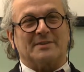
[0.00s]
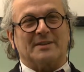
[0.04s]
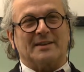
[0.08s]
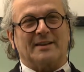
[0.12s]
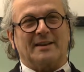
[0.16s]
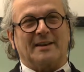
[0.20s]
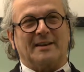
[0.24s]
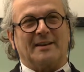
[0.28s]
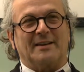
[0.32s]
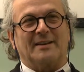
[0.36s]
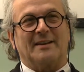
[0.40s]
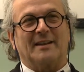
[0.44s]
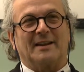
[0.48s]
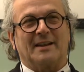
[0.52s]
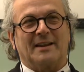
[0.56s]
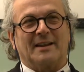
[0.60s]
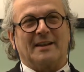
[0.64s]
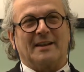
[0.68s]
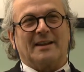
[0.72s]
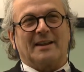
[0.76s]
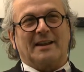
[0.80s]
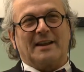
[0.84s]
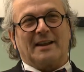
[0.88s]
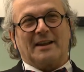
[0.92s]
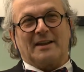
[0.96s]
And then
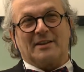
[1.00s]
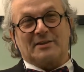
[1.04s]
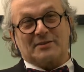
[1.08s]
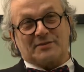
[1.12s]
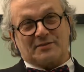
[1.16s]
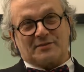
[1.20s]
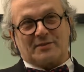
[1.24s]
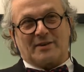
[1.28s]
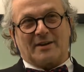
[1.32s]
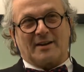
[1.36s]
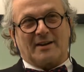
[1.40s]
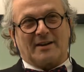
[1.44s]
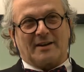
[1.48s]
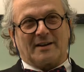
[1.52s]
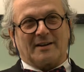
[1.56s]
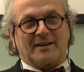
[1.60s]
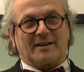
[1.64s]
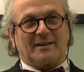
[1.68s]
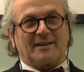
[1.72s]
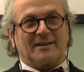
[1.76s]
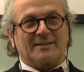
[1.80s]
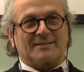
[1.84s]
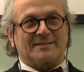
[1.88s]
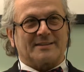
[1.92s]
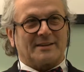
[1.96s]
in Australia
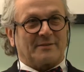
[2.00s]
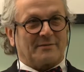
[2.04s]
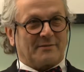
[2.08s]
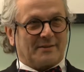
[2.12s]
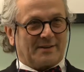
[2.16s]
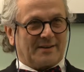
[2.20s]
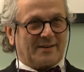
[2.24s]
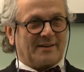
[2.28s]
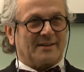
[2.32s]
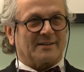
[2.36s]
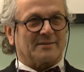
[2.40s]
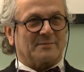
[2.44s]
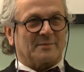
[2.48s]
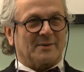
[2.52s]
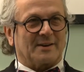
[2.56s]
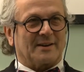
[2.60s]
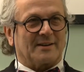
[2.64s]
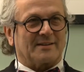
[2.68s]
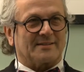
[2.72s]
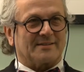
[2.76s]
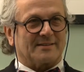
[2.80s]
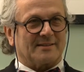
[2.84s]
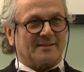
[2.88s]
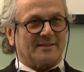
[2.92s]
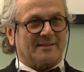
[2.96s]
in the 70s, when I
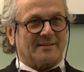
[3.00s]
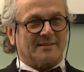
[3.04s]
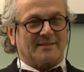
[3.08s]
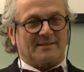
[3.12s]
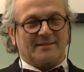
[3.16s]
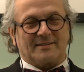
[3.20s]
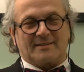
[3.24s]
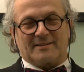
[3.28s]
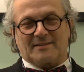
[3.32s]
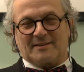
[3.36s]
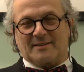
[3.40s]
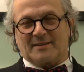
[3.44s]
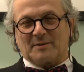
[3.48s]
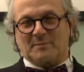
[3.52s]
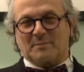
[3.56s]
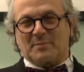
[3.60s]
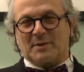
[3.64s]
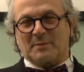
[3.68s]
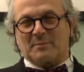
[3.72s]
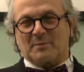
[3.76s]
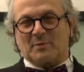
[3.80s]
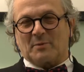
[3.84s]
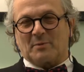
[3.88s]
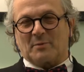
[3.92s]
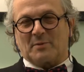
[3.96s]
started,
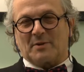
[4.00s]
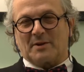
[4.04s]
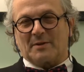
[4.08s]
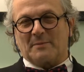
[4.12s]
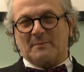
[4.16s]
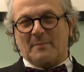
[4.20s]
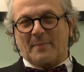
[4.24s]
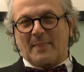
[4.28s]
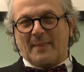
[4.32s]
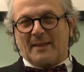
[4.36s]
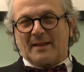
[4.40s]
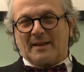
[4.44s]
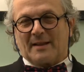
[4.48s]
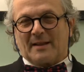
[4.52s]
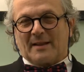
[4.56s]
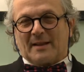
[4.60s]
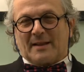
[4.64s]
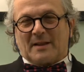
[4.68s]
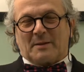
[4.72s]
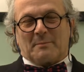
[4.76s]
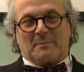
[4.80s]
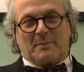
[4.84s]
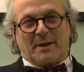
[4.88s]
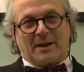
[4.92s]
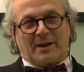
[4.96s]
people were
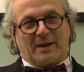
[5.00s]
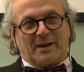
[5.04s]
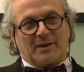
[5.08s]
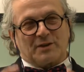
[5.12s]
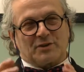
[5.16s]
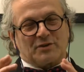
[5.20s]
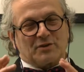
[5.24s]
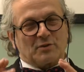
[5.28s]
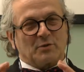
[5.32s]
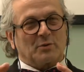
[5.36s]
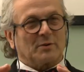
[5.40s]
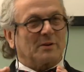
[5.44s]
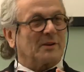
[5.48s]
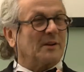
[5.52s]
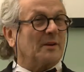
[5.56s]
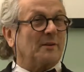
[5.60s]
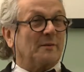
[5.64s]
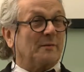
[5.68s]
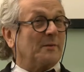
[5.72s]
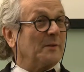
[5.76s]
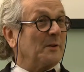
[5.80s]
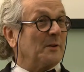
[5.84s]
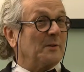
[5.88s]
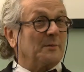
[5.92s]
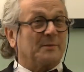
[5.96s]
making short little
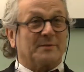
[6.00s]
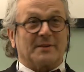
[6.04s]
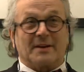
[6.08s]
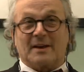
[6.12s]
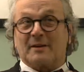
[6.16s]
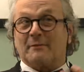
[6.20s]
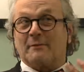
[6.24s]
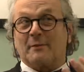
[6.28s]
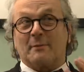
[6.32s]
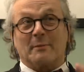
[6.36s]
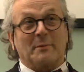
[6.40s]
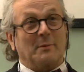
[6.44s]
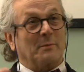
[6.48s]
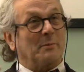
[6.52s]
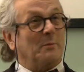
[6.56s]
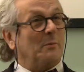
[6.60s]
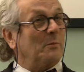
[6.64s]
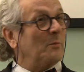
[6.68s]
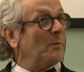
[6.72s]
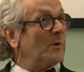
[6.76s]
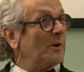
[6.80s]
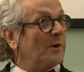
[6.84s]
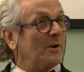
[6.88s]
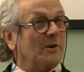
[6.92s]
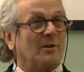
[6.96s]
films and everyone would
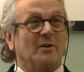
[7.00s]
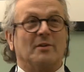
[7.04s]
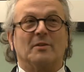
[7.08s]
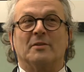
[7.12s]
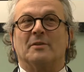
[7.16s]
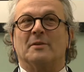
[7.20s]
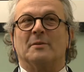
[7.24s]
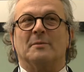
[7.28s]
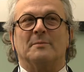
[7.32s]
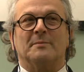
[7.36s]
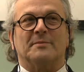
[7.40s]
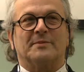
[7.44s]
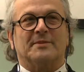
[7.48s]
work on them.